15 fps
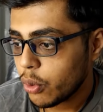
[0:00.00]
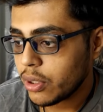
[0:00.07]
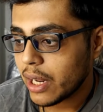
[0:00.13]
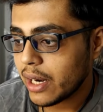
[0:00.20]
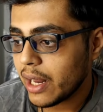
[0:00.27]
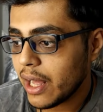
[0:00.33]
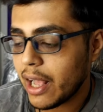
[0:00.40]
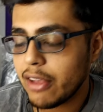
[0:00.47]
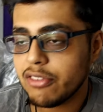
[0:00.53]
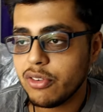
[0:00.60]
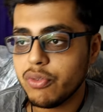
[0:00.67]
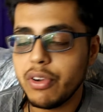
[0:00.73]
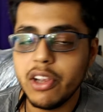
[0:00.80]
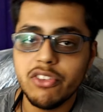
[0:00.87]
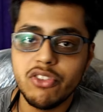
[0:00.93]
Onana has
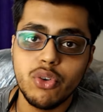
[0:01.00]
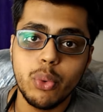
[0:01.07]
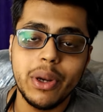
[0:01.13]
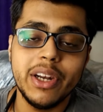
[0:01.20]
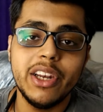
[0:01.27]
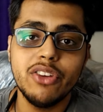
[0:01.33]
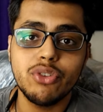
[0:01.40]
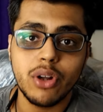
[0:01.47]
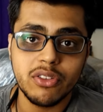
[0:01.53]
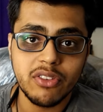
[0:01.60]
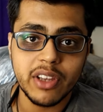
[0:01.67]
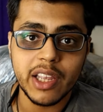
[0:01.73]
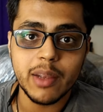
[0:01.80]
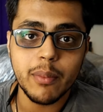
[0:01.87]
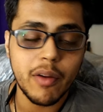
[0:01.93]
to face 20
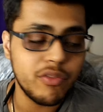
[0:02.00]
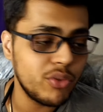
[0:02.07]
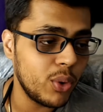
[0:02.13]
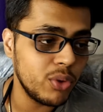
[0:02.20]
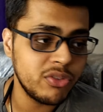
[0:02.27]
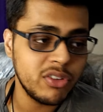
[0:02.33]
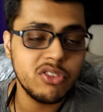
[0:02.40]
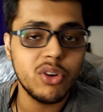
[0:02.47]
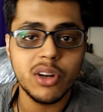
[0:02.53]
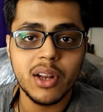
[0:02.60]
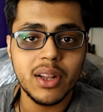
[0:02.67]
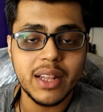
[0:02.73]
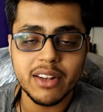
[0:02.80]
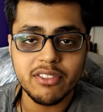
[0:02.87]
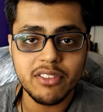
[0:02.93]
shots a game. Of course, he's
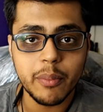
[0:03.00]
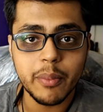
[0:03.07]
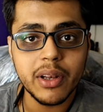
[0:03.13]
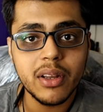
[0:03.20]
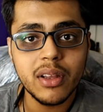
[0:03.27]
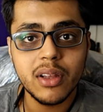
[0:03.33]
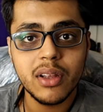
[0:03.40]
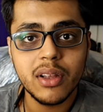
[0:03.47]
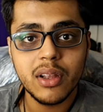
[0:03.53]
gonna let some in.